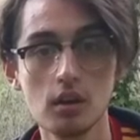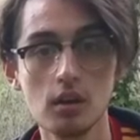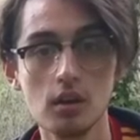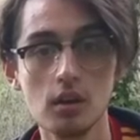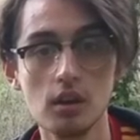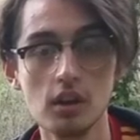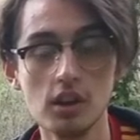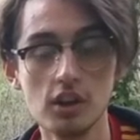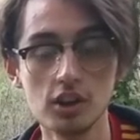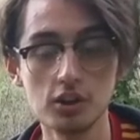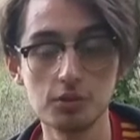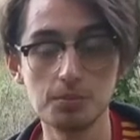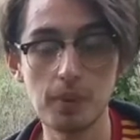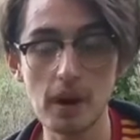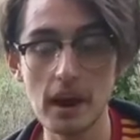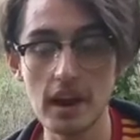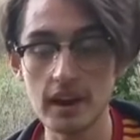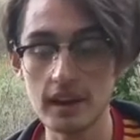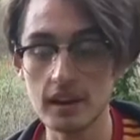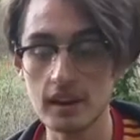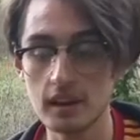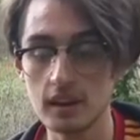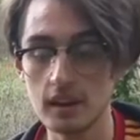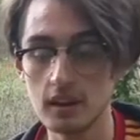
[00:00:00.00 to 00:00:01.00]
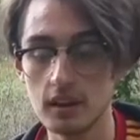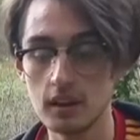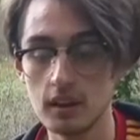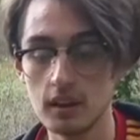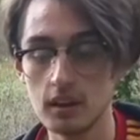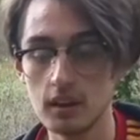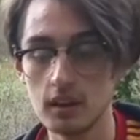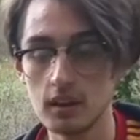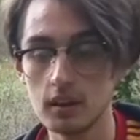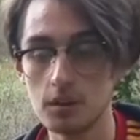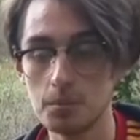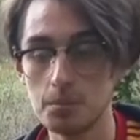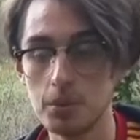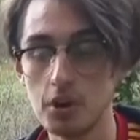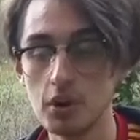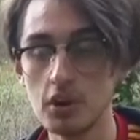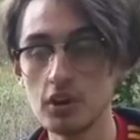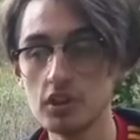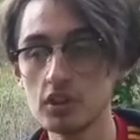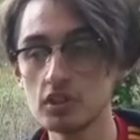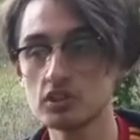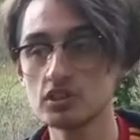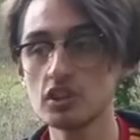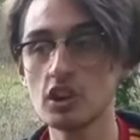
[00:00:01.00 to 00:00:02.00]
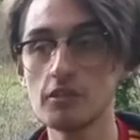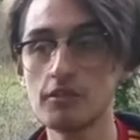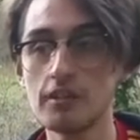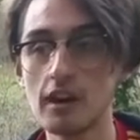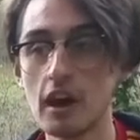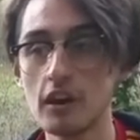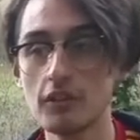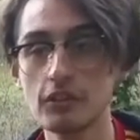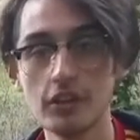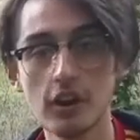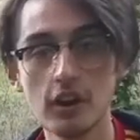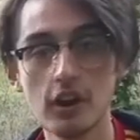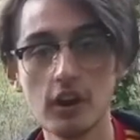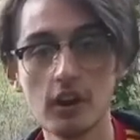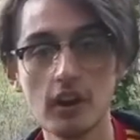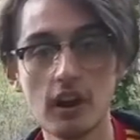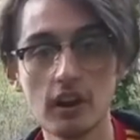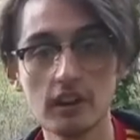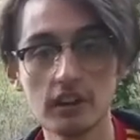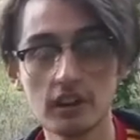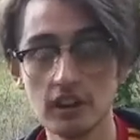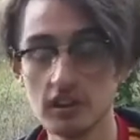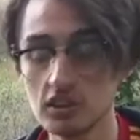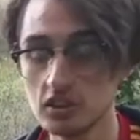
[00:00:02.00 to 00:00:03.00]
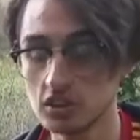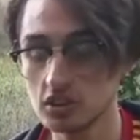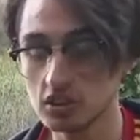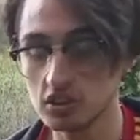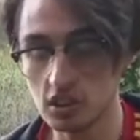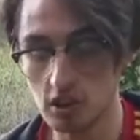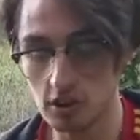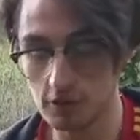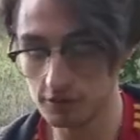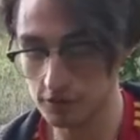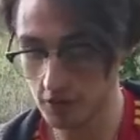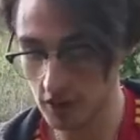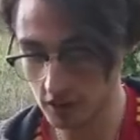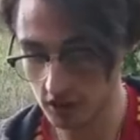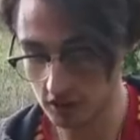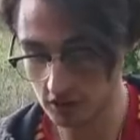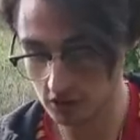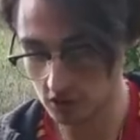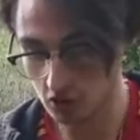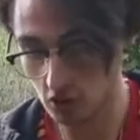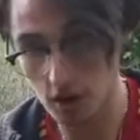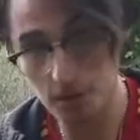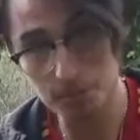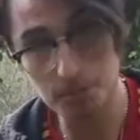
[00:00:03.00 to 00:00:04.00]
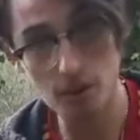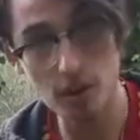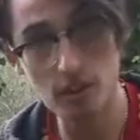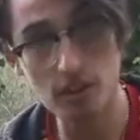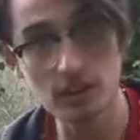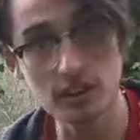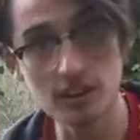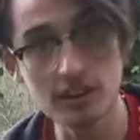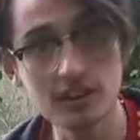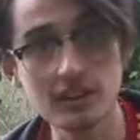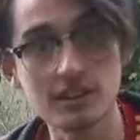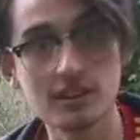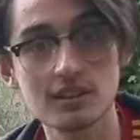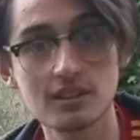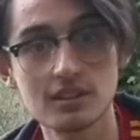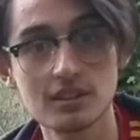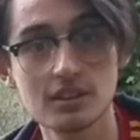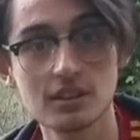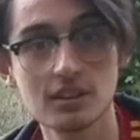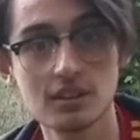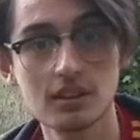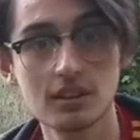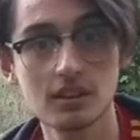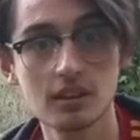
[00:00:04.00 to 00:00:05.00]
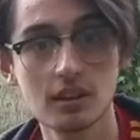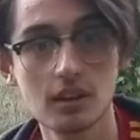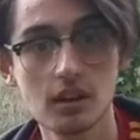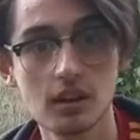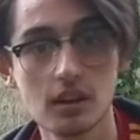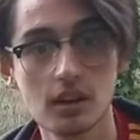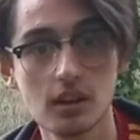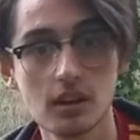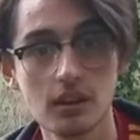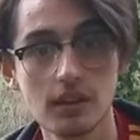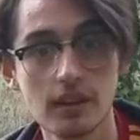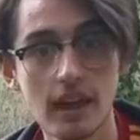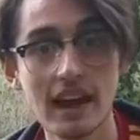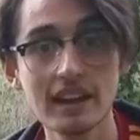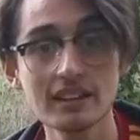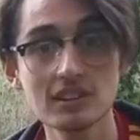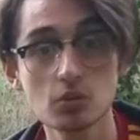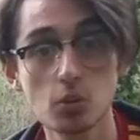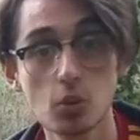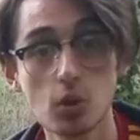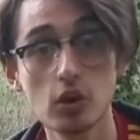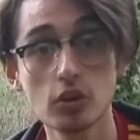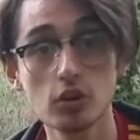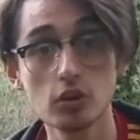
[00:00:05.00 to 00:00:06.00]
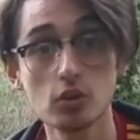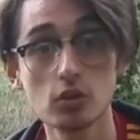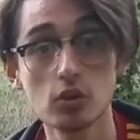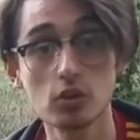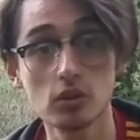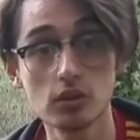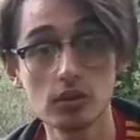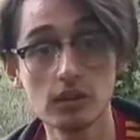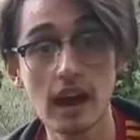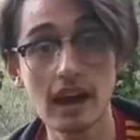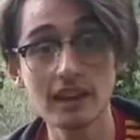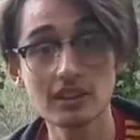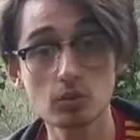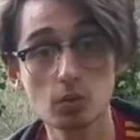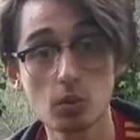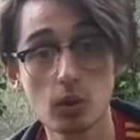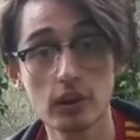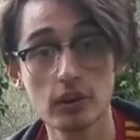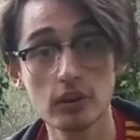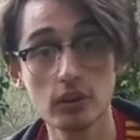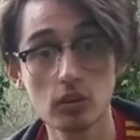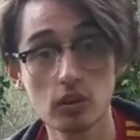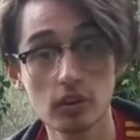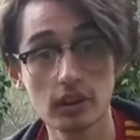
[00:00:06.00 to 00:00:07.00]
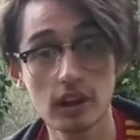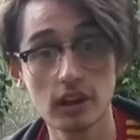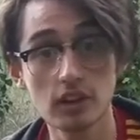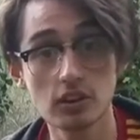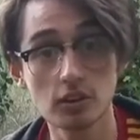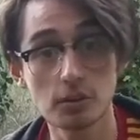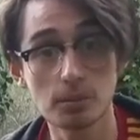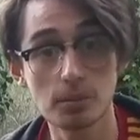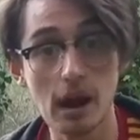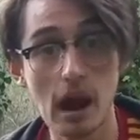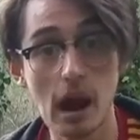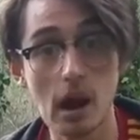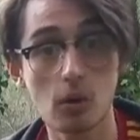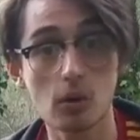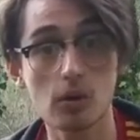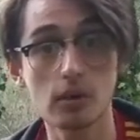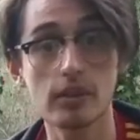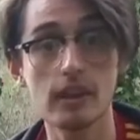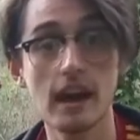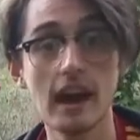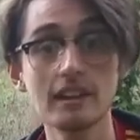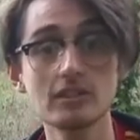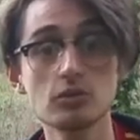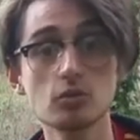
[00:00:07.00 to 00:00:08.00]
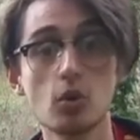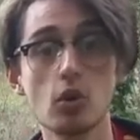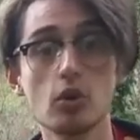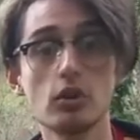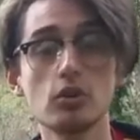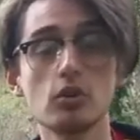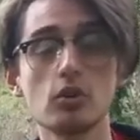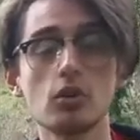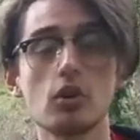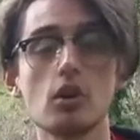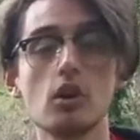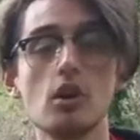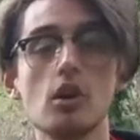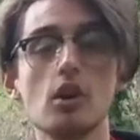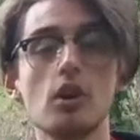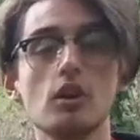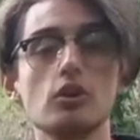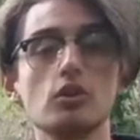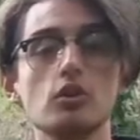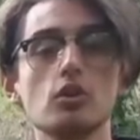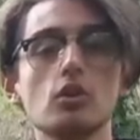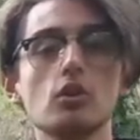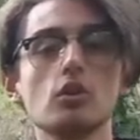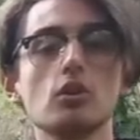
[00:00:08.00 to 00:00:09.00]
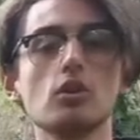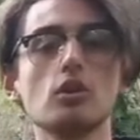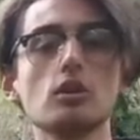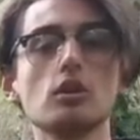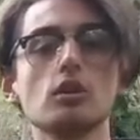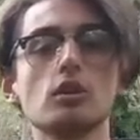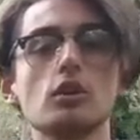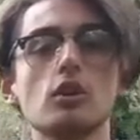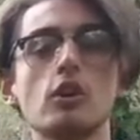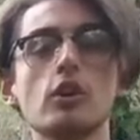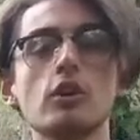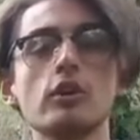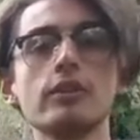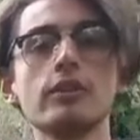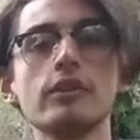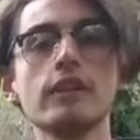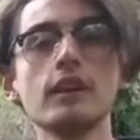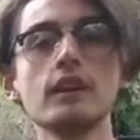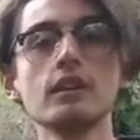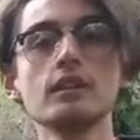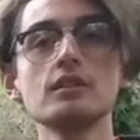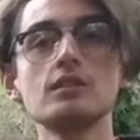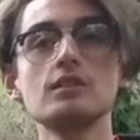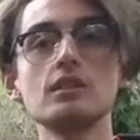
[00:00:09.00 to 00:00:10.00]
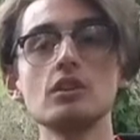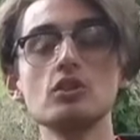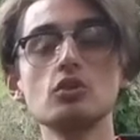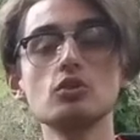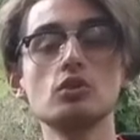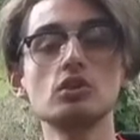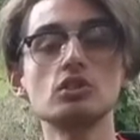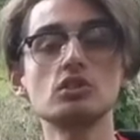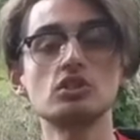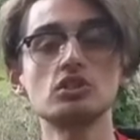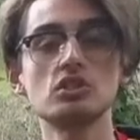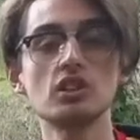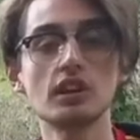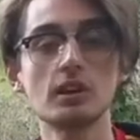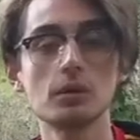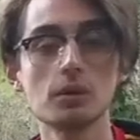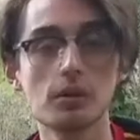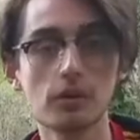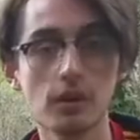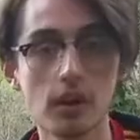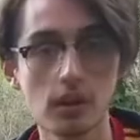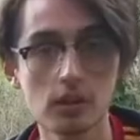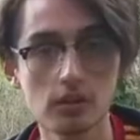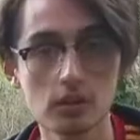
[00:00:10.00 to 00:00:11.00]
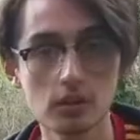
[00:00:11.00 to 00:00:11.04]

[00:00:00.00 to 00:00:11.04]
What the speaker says: is by putting yourself out there and getting yourself fucking scraped on the knees. That's where you'll gain your power. That's where you'll learn things that you can share with others.